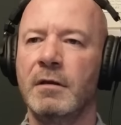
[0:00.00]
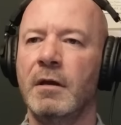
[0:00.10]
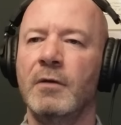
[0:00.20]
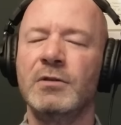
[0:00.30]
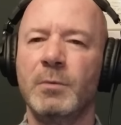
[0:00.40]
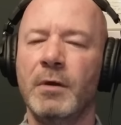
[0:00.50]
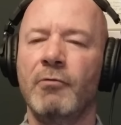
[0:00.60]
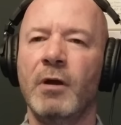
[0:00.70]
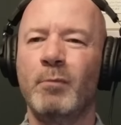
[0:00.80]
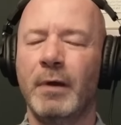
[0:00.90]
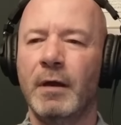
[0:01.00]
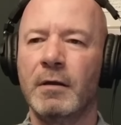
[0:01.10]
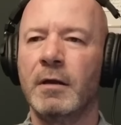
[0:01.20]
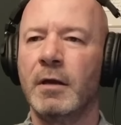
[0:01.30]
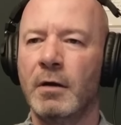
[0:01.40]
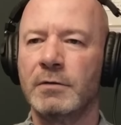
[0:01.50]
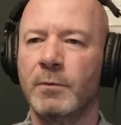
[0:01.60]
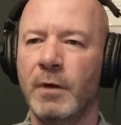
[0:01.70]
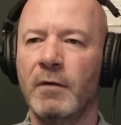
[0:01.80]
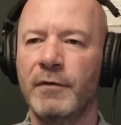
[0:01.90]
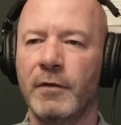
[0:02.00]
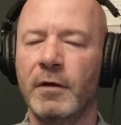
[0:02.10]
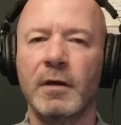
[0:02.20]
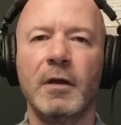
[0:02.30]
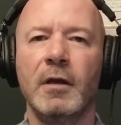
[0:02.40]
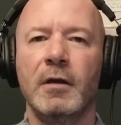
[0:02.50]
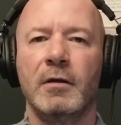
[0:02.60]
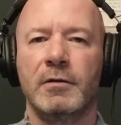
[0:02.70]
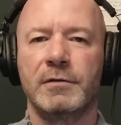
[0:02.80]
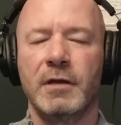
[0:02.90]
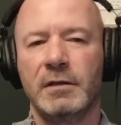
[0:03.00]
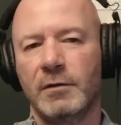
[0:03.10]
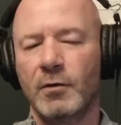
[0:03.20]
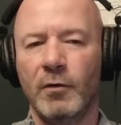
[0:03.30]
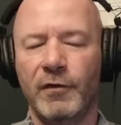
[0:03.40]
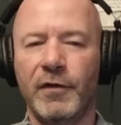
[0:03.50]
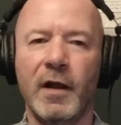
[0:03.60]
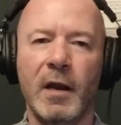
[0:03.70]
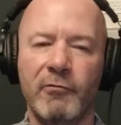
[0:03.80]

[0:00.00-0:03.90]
Yeah, it used to be a right pain in the ass waiting for the because they had to all file